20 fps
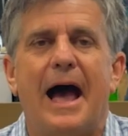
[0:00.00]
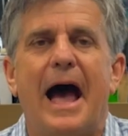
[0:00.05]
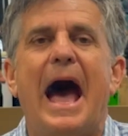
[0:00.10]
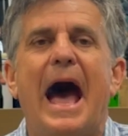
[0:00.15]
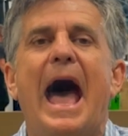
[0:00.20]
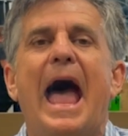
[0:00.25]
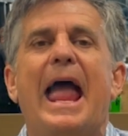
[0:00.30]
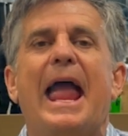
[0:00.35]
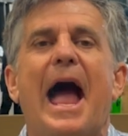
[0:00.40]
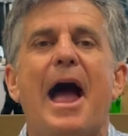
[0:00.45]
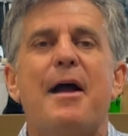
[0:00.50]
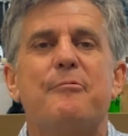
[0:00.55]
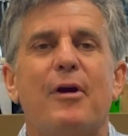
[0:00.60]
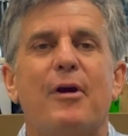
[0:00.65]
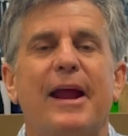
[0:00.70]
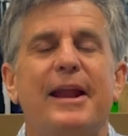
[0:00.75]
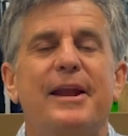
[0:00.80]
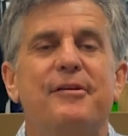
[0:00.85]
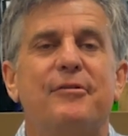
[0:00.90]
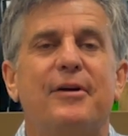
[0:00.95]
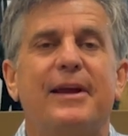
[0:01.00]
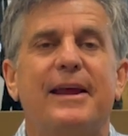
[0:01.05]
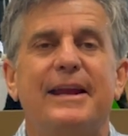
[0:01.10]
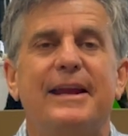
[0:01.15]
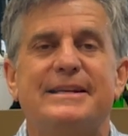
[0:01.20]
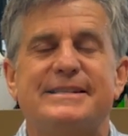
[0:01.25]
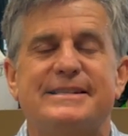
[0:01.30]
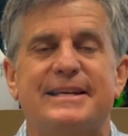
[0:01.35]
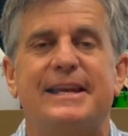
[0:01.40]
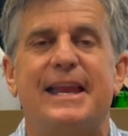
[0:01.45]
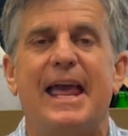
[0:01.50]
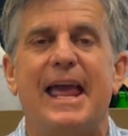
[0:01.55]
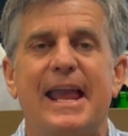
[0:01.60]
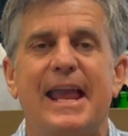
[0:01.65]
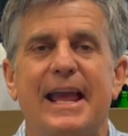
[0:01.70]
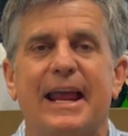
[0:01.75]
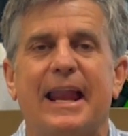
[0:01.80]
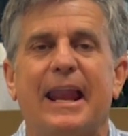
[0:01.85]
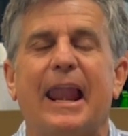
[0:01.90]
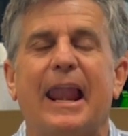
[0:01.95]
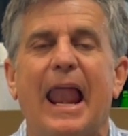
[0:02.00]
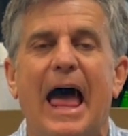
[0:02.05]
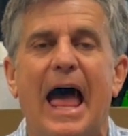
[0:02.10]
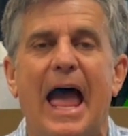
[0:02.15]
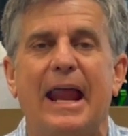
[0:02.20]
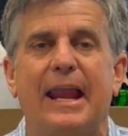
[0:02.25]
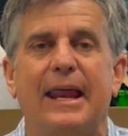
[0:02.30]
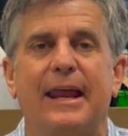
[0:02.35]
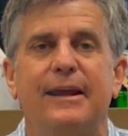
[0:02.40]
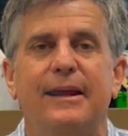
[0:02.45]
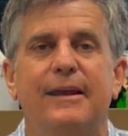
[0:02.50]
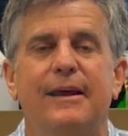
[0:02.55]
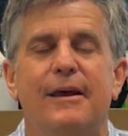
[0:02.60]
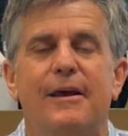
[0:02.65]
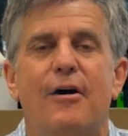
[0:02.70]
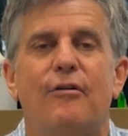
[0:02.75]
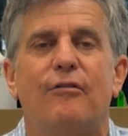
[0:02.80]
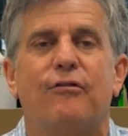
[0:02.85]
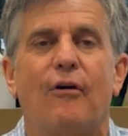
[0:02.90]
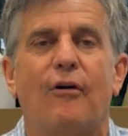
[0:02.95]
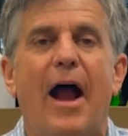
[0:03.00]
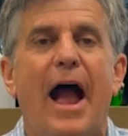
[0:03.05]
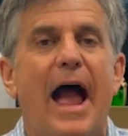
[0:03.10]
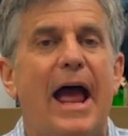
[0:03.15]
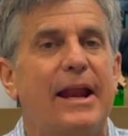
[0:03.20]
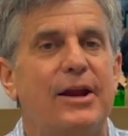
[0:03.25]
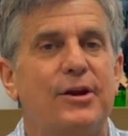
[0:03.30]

Hi, I'm Randy Reed. It's Today in Lighting, Friday,